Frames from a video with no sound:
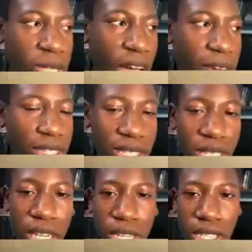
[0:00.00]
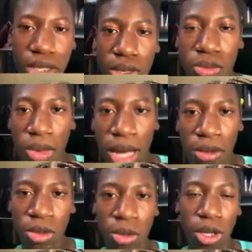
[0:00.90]
It's just we obviously
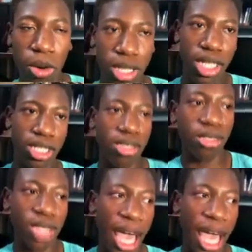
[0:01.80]
learned who